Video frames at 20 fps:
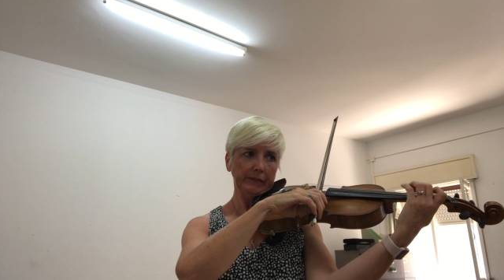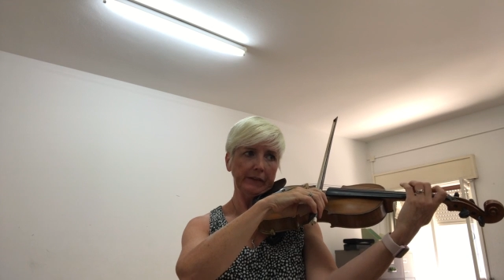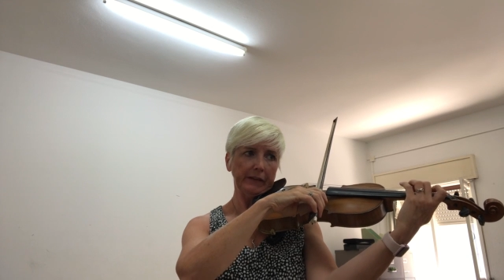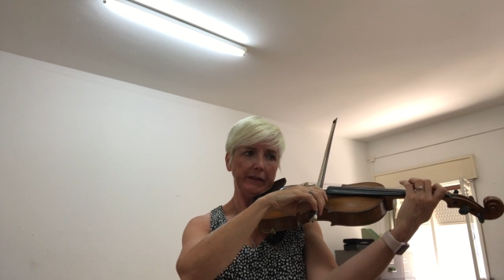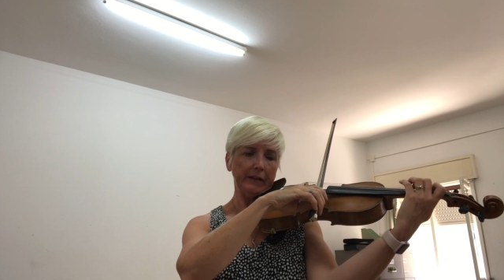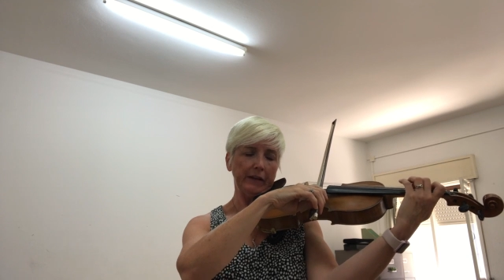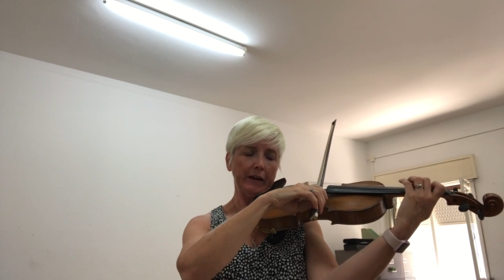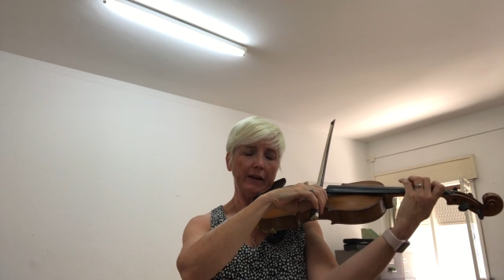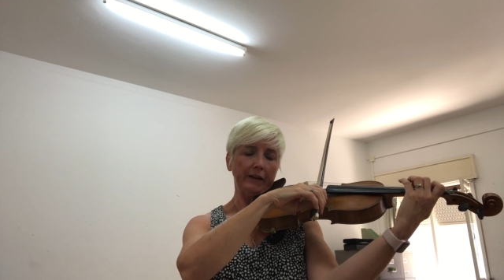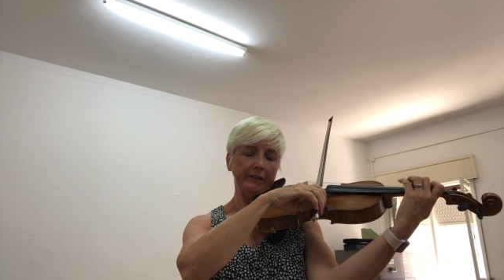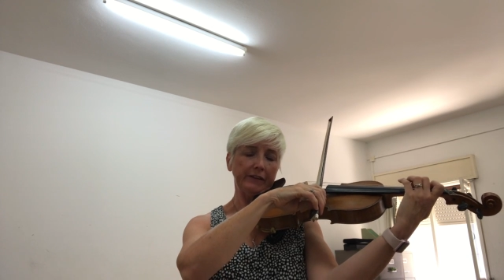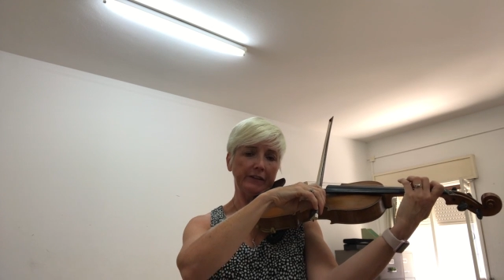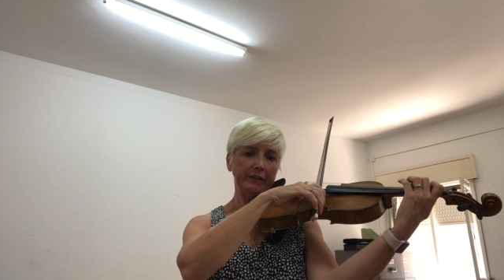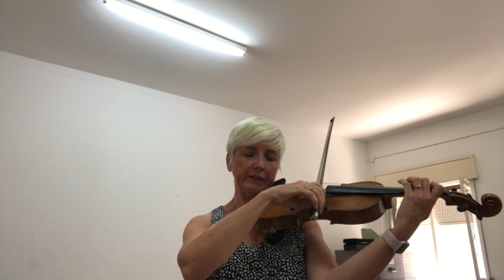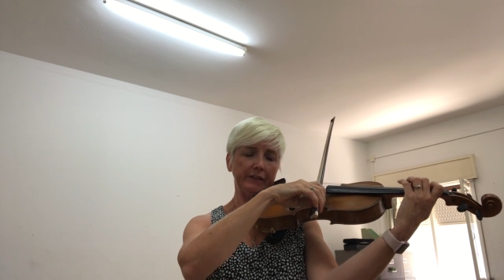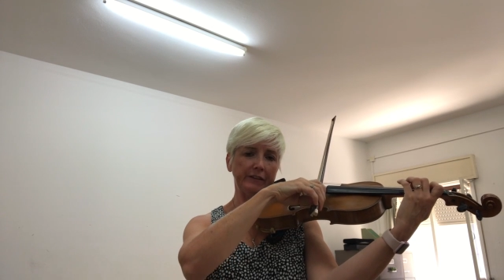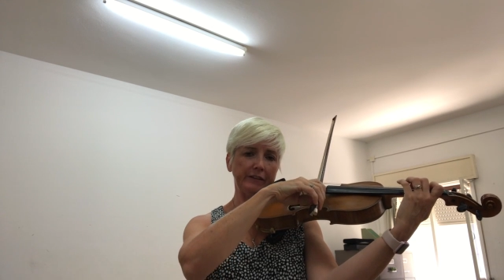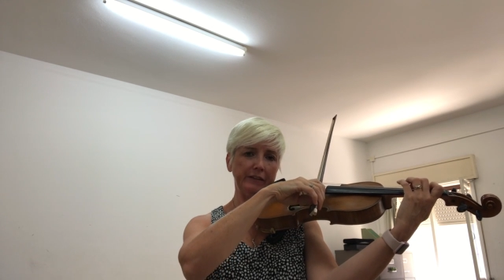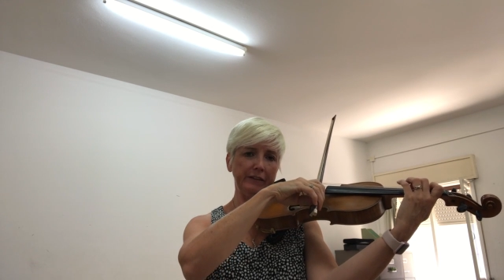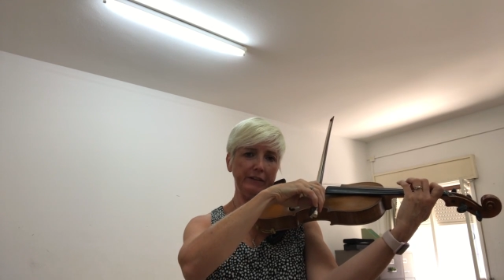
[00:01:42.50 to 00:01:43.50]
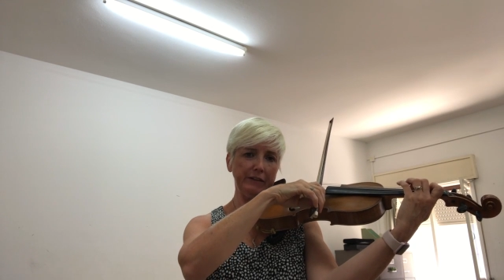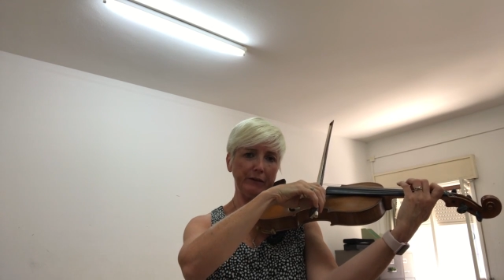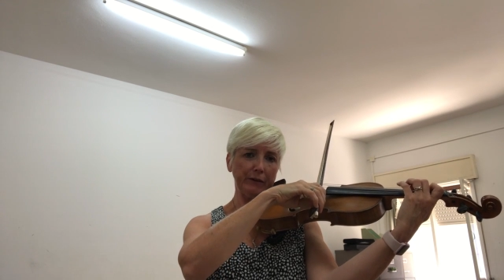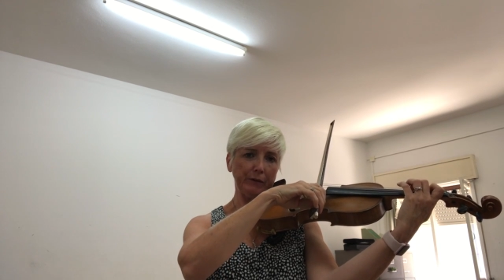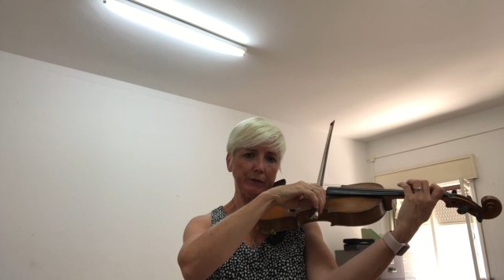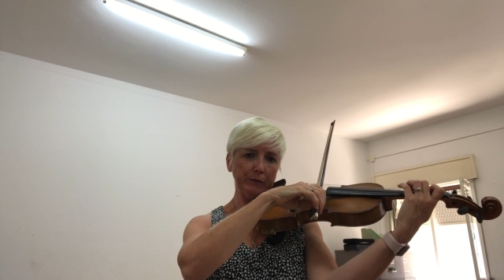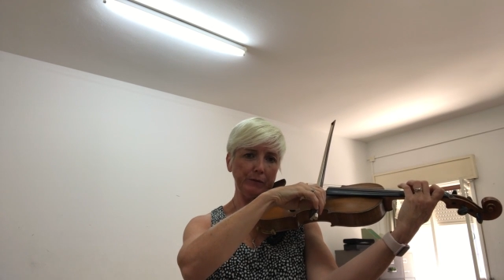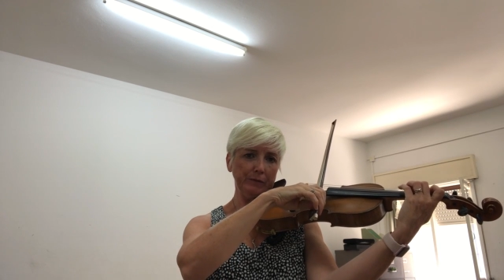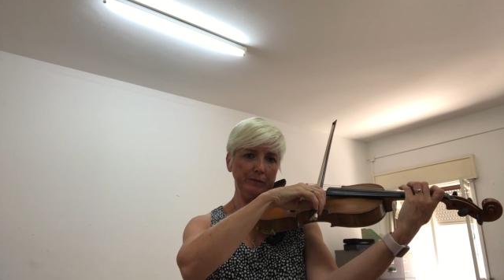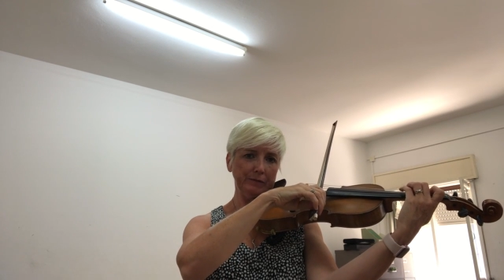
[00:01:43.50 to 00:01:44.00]
in Andantino,
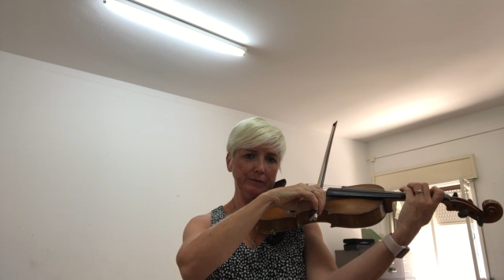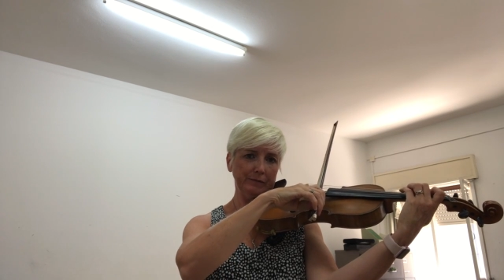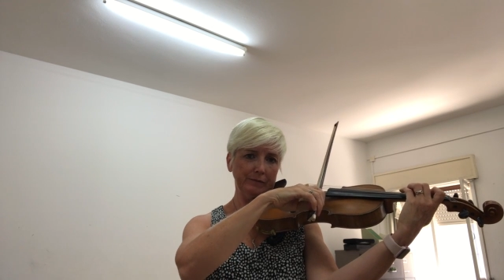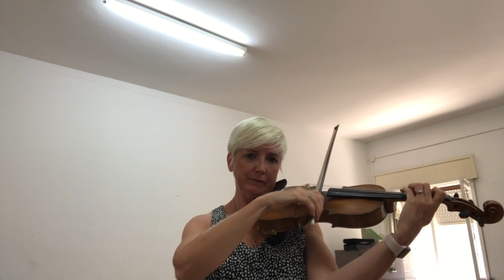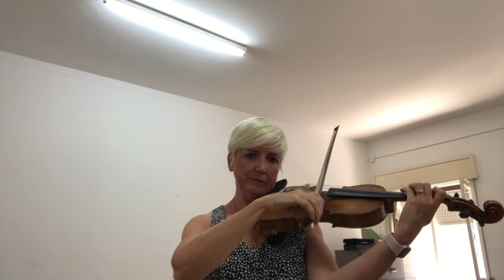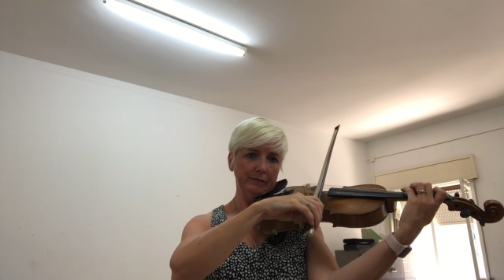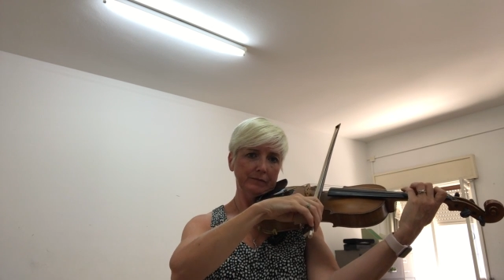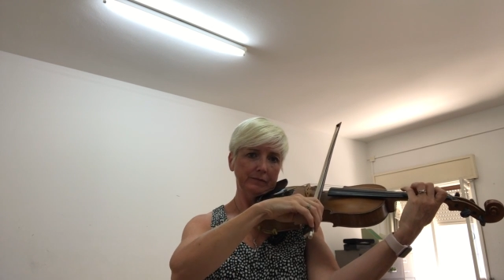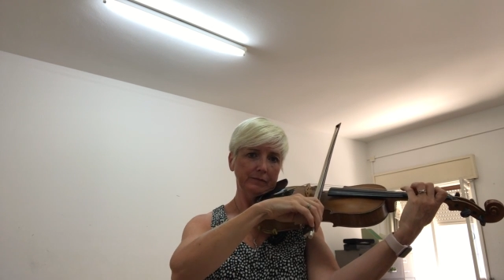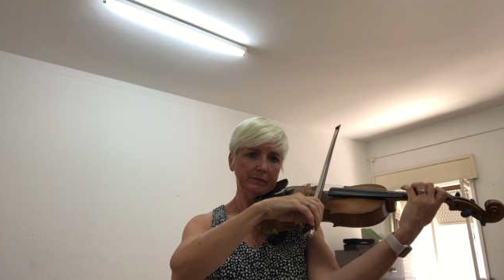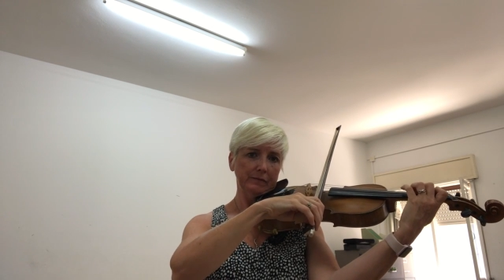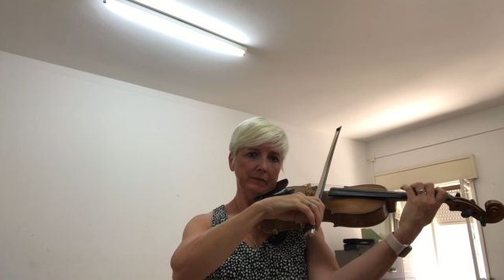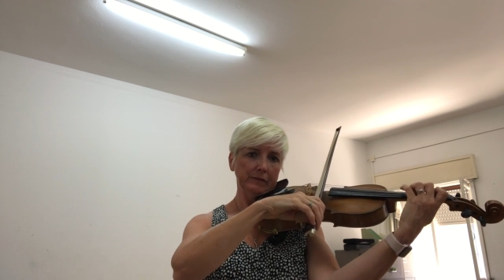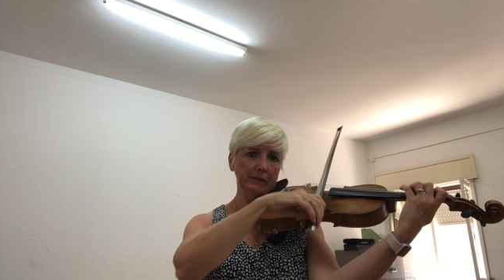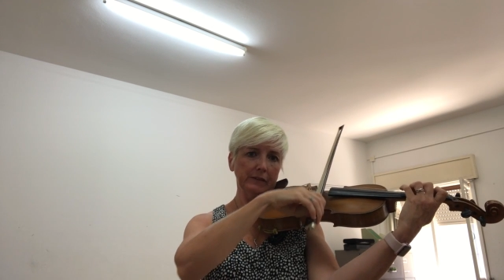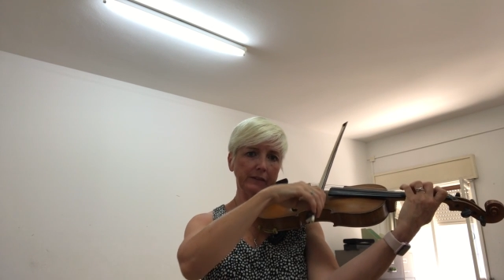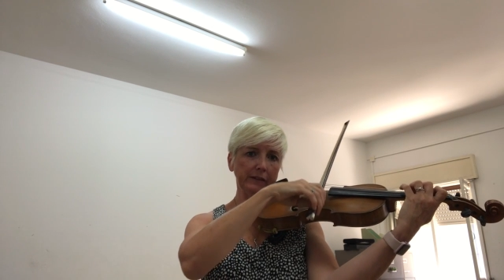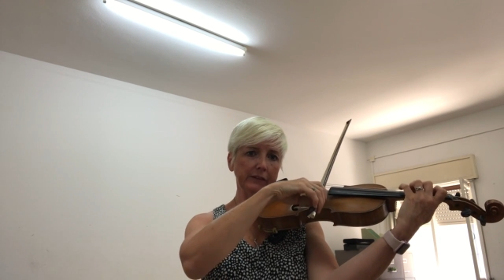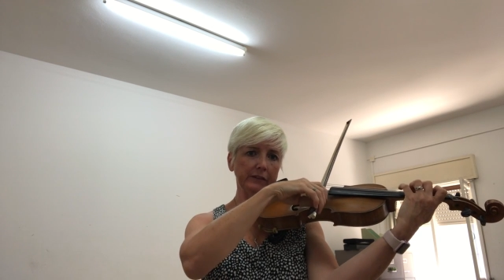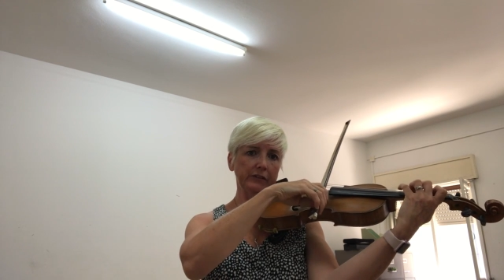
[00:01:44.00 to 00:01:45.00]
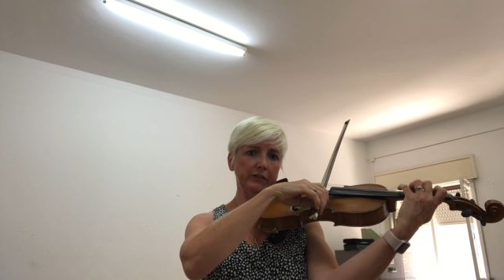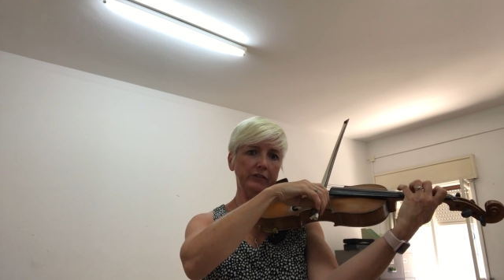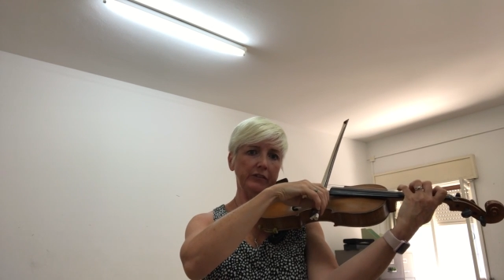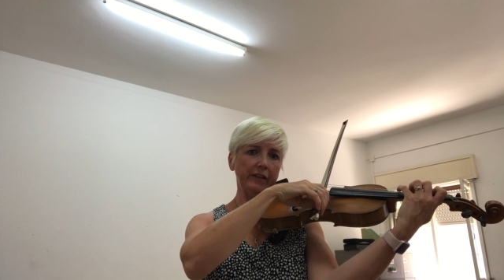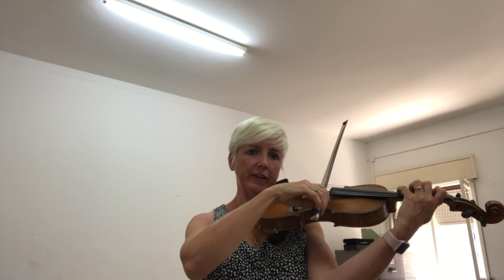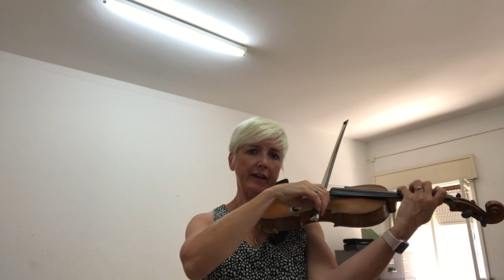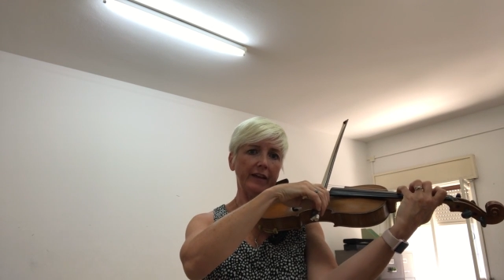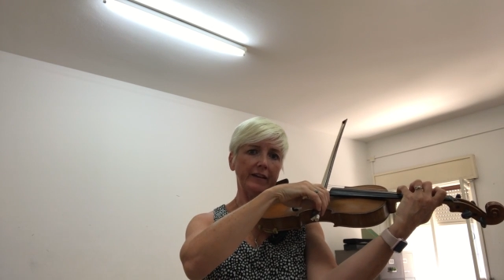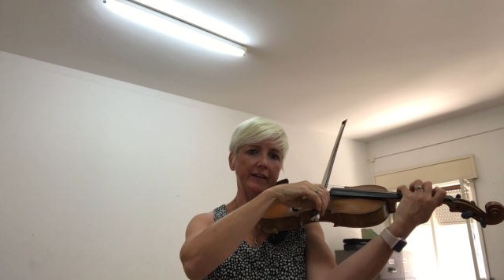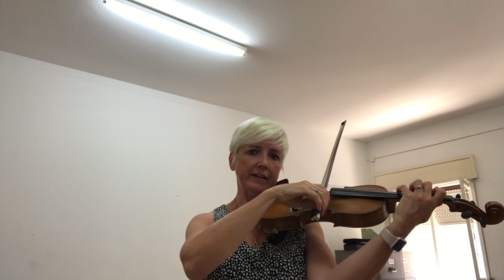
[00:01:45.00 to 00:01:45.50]

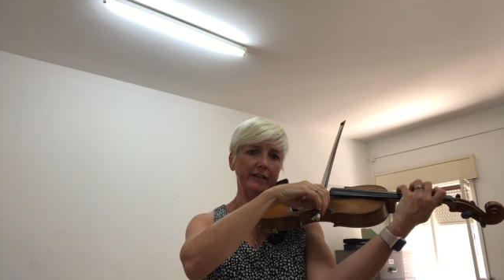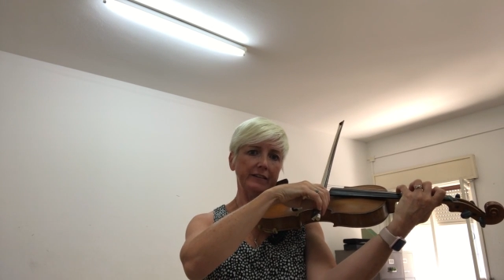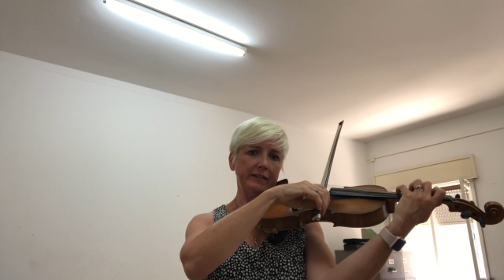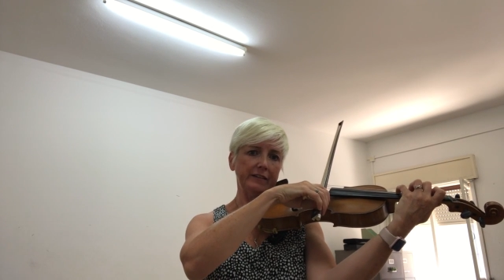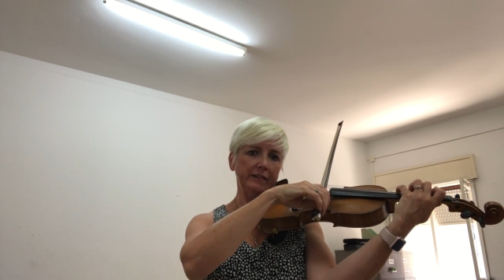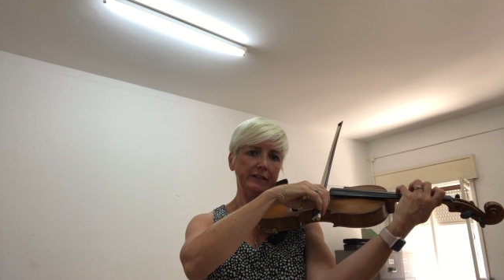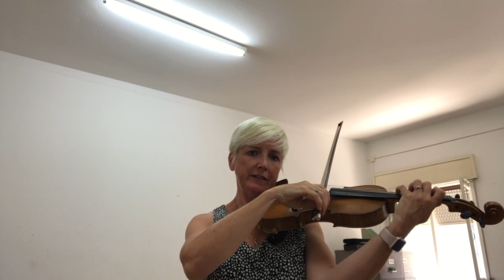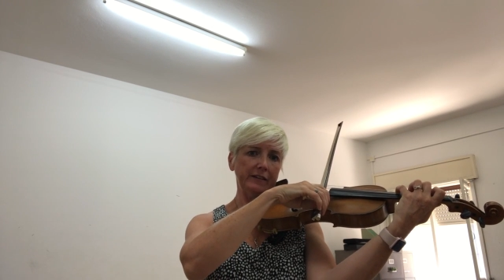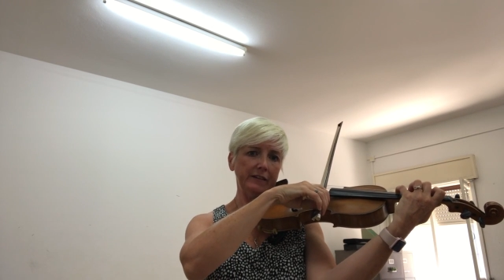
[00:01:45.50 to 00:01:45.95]
stay on D.